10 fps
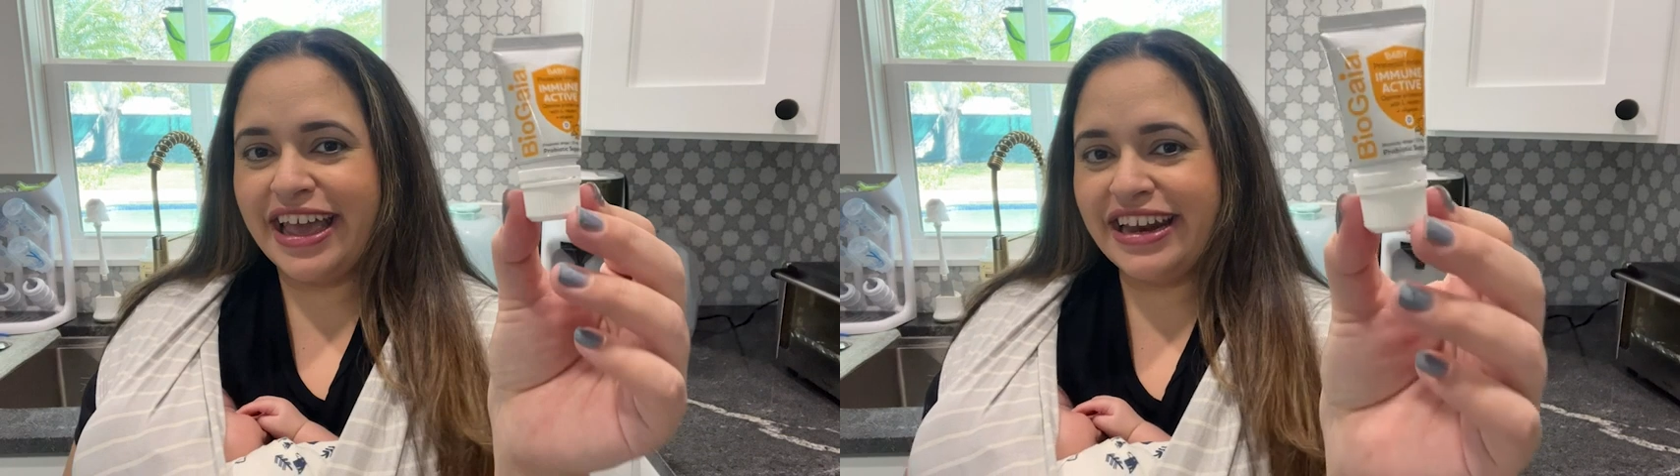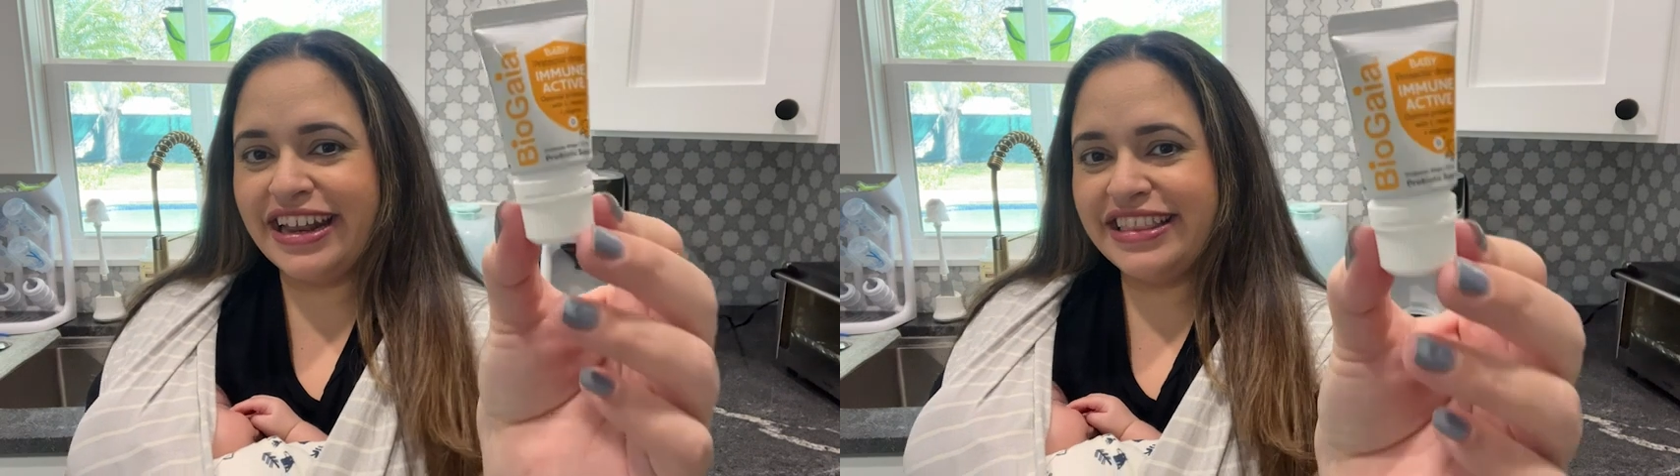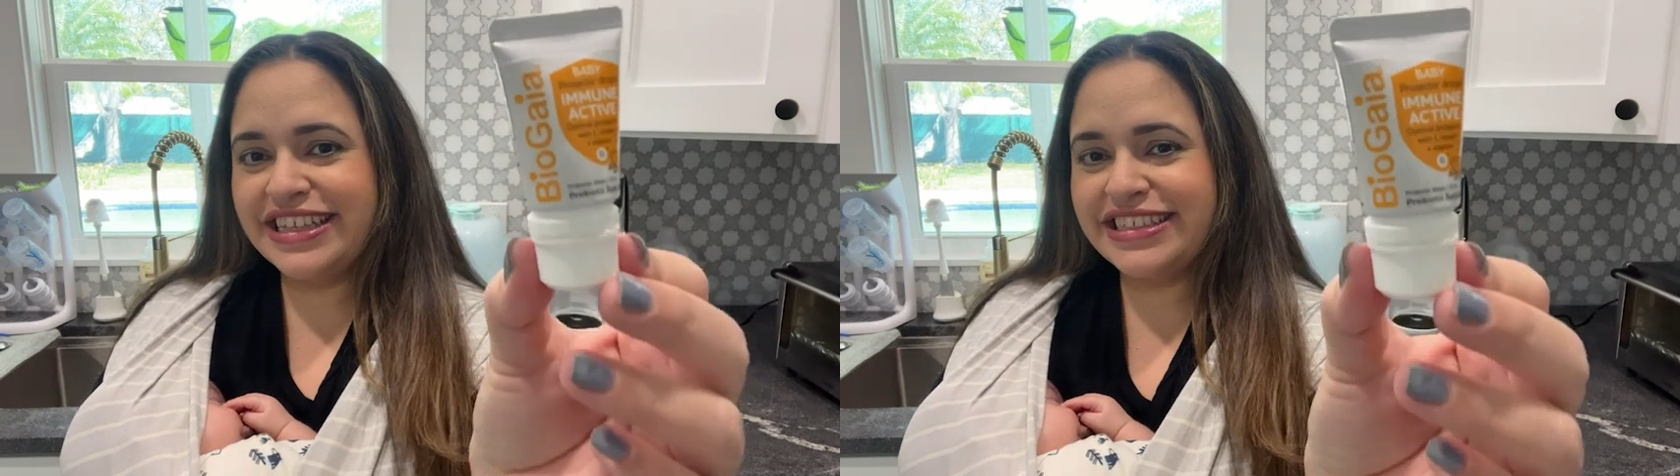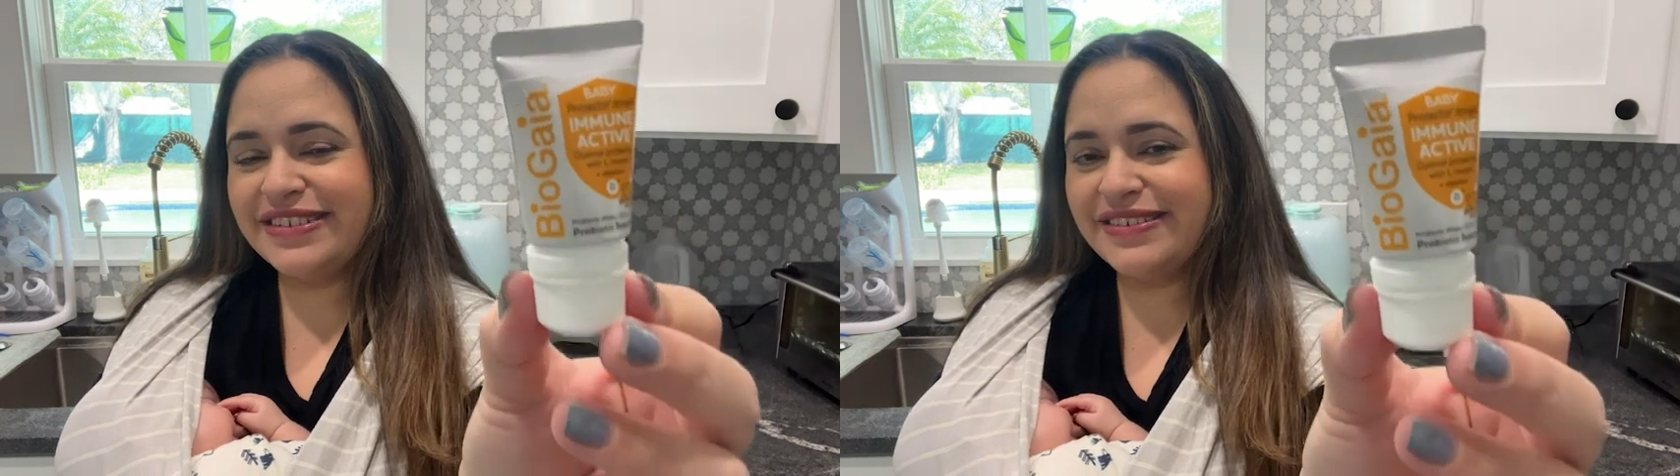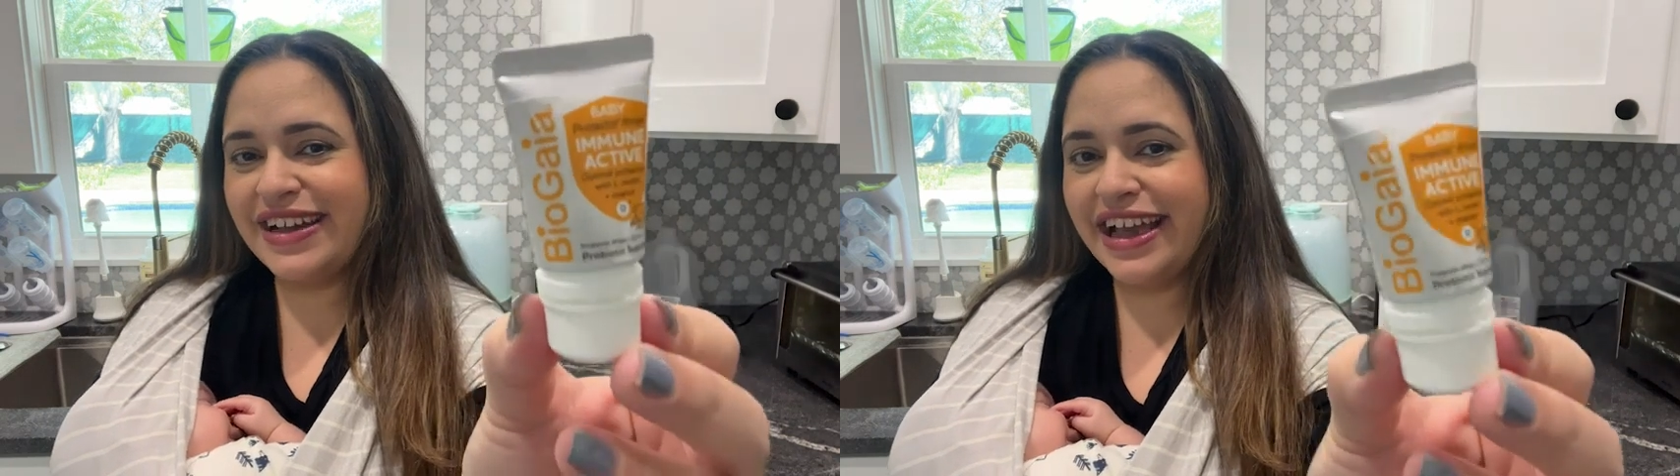and this
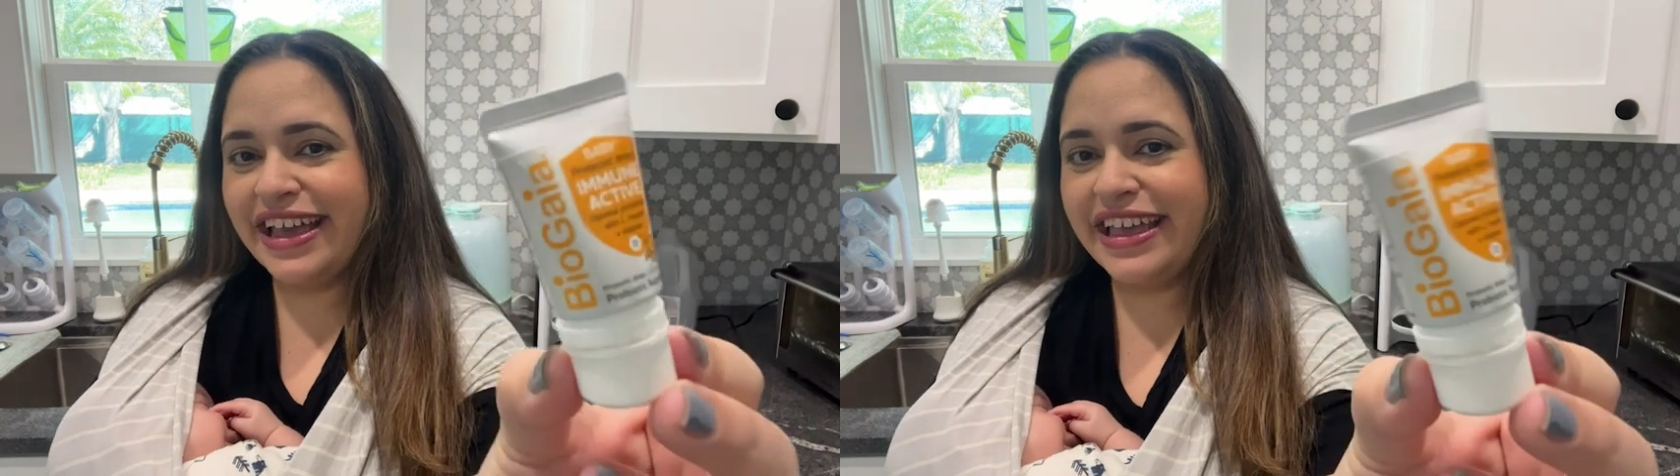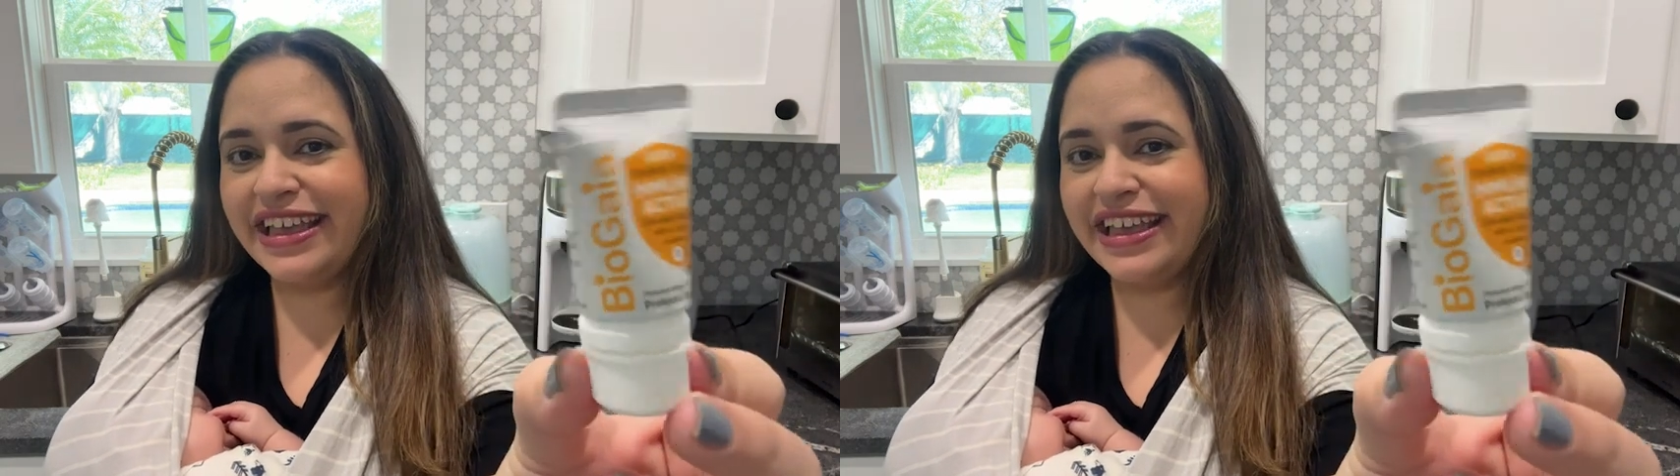little guy